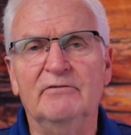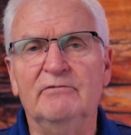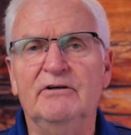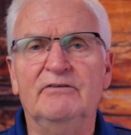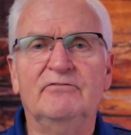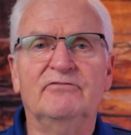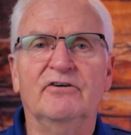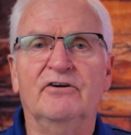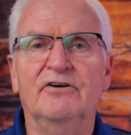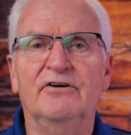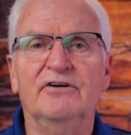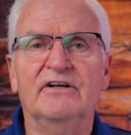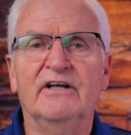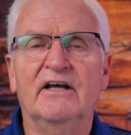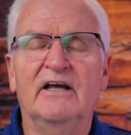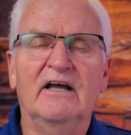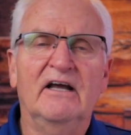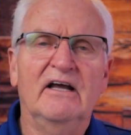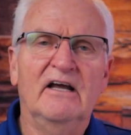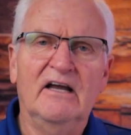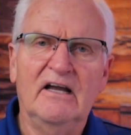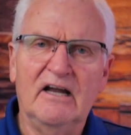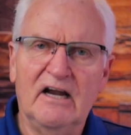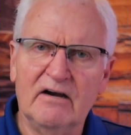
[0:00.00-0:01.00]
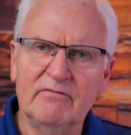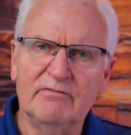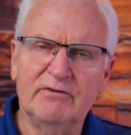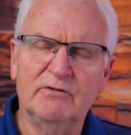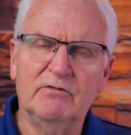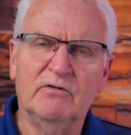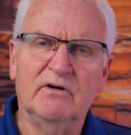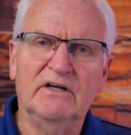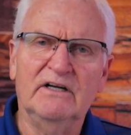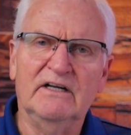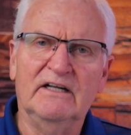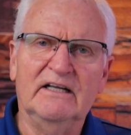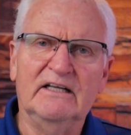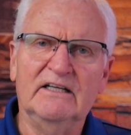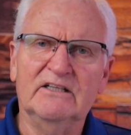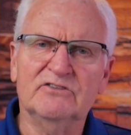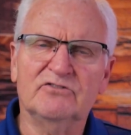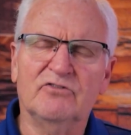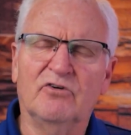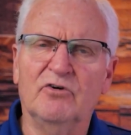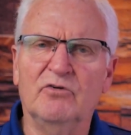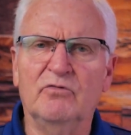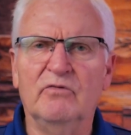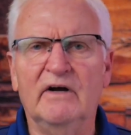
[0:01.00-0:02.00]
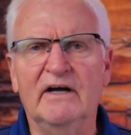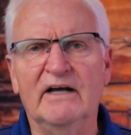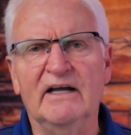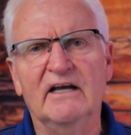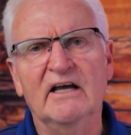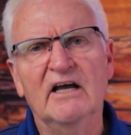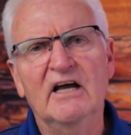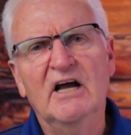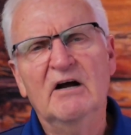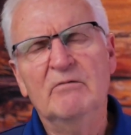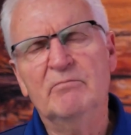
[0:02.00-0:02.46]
We turned everyone to his own way.